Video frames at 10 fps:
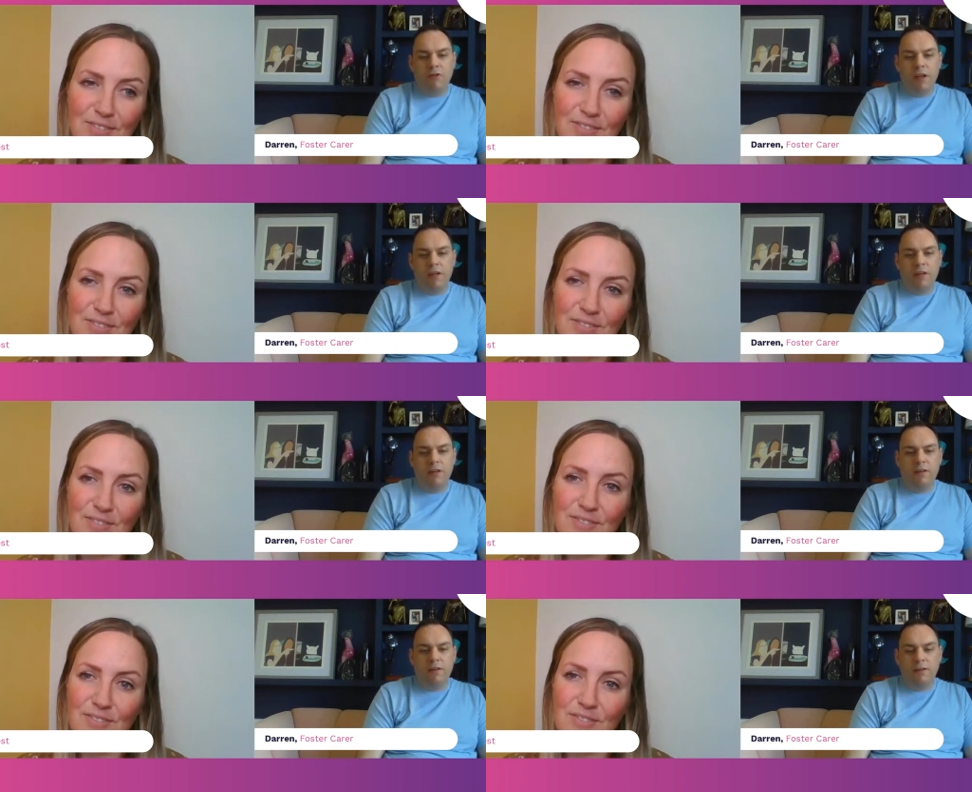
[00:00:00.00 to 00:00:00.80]
Speaker 1: a bit of
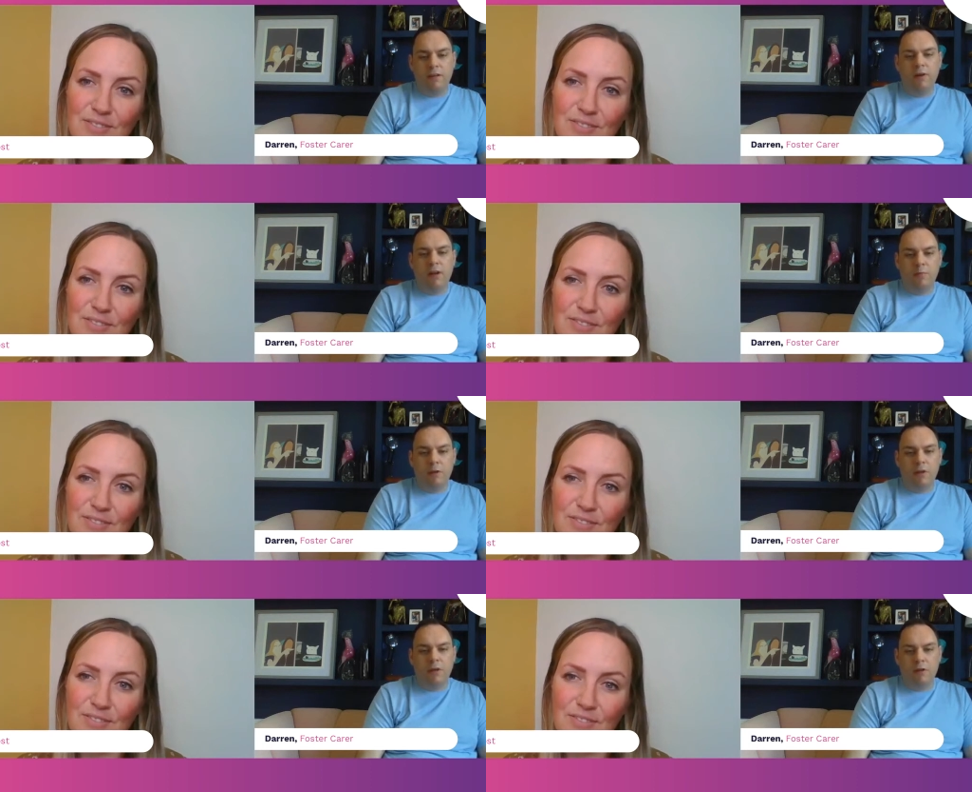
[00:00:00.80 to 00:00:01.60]
training and development